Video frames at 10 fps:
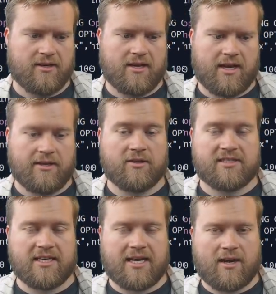And you can
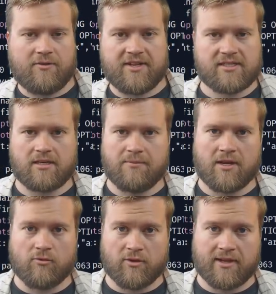see how this can be
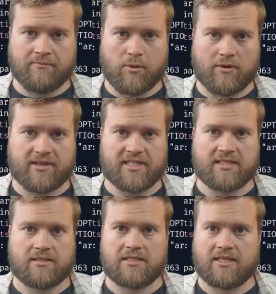really important,
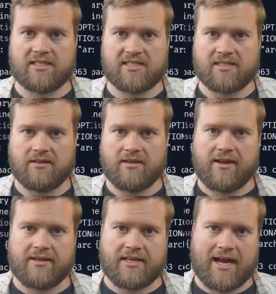since
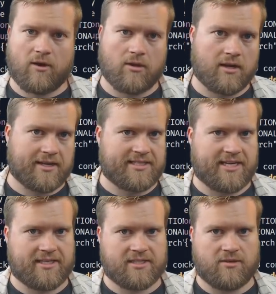how long it
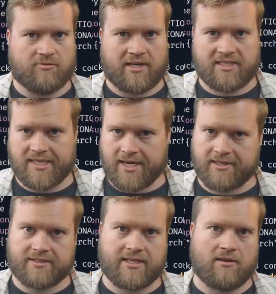takes to run
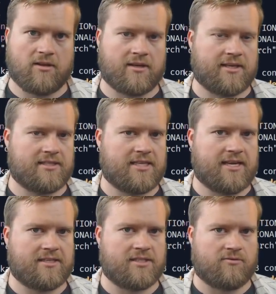tests, how long it
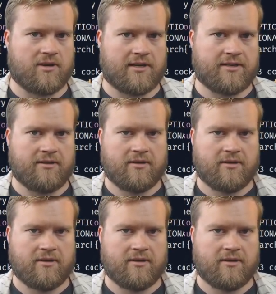takes to run